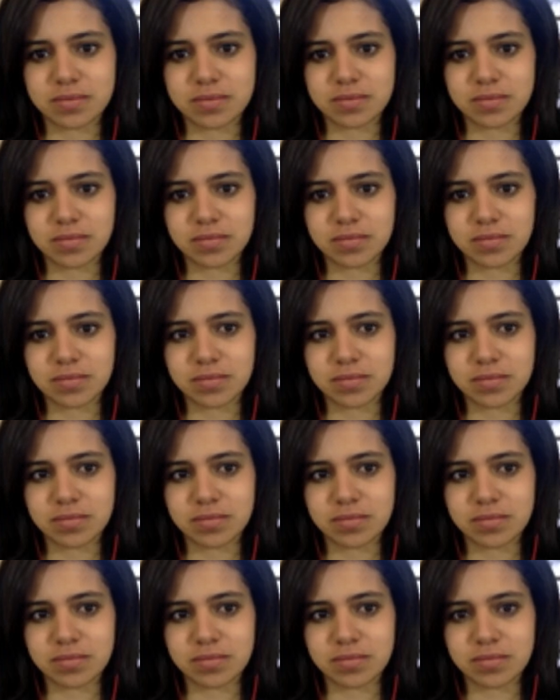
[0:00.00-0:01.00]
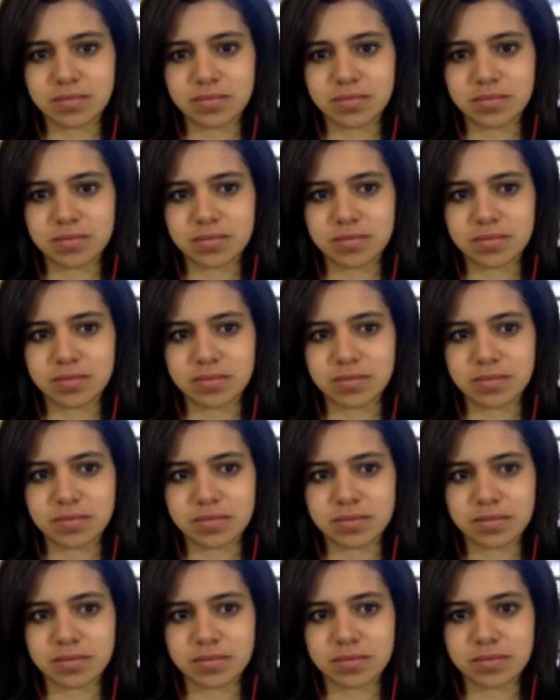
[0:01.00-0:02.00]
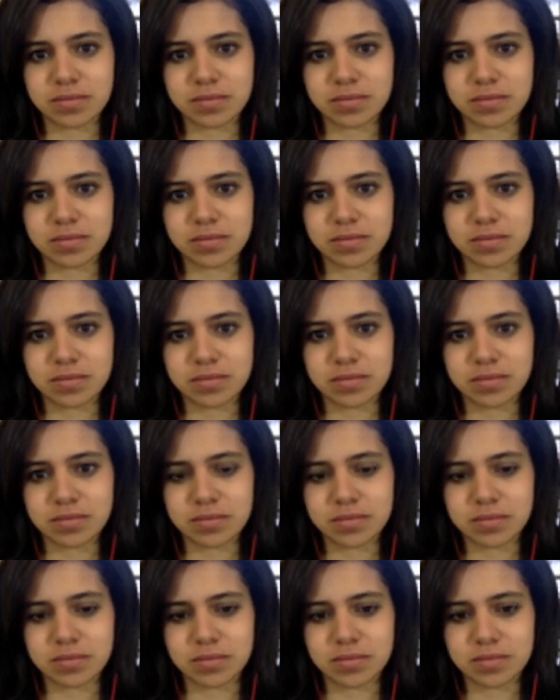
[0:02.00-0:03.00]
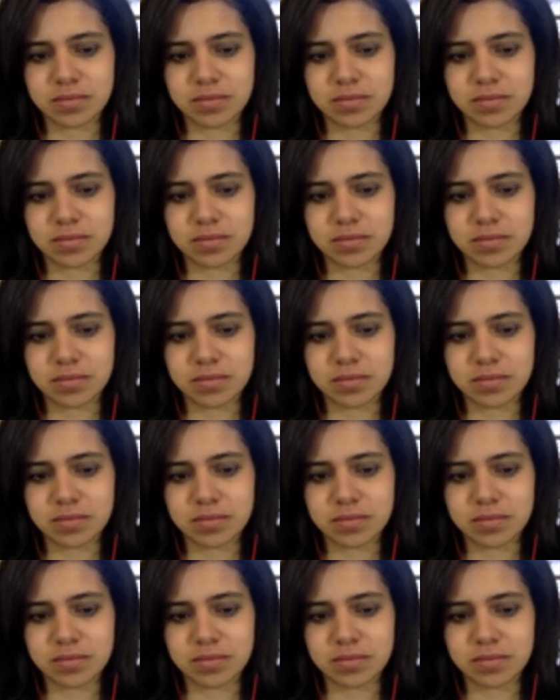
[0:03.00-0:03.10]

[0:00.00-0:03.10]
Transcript: (silent)